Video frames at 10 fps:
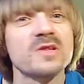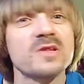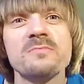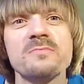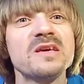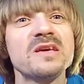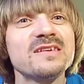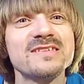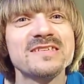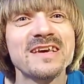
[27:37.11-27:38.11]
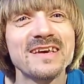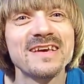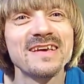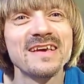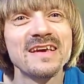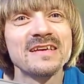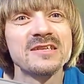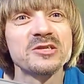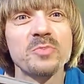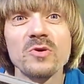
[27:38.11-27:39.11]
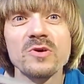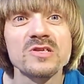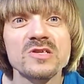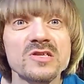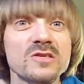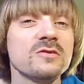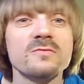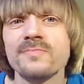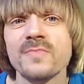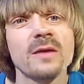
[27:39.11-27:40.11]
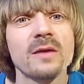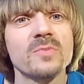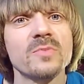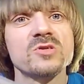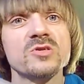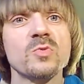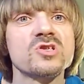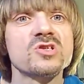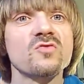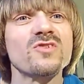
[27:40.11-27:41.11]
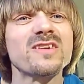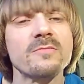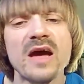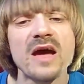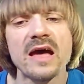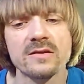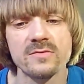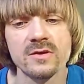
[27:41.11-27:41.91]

It means. Do you get bullied in school? I got bullied in school really bad.